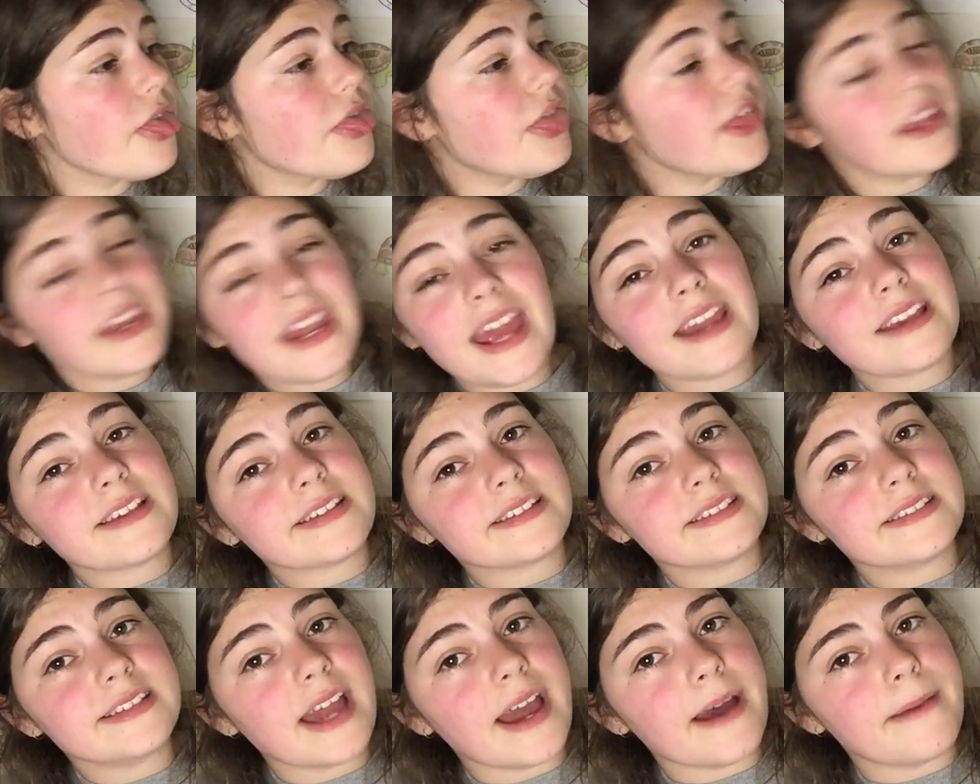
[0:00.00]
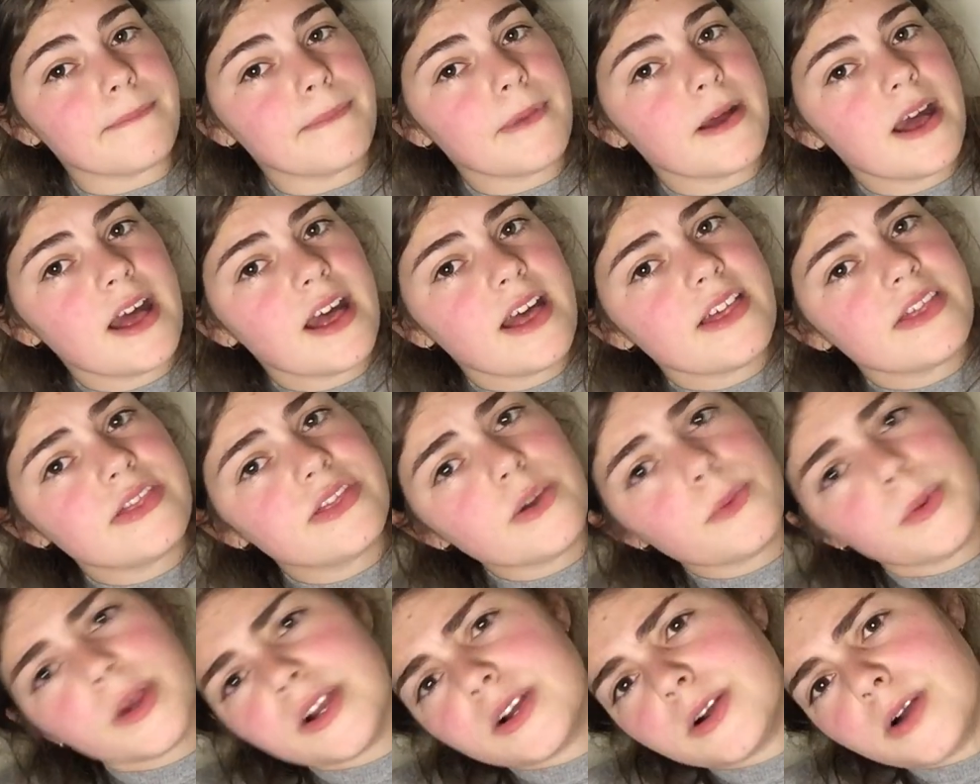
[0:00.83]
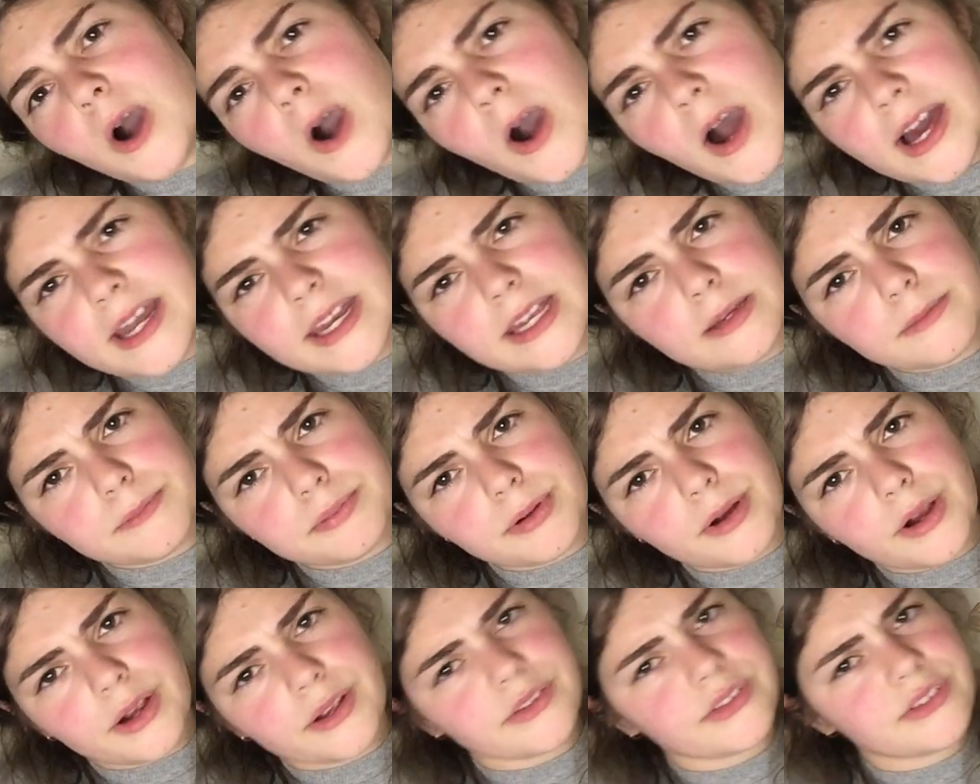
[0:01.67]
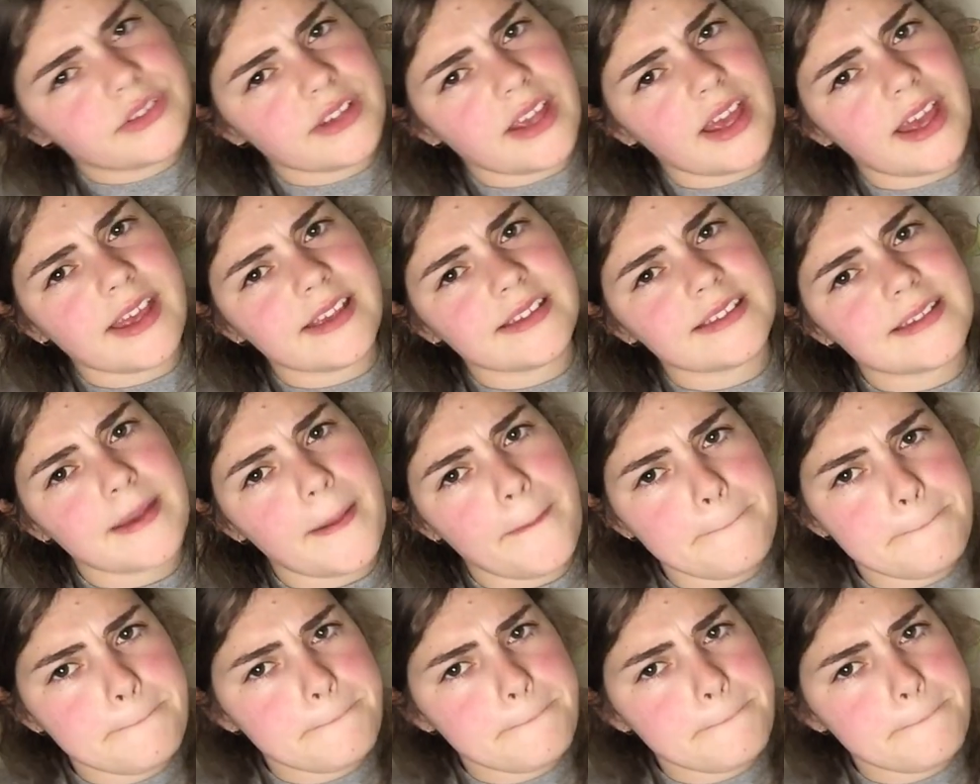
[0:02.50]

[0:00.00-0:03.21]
The next step. The recording process.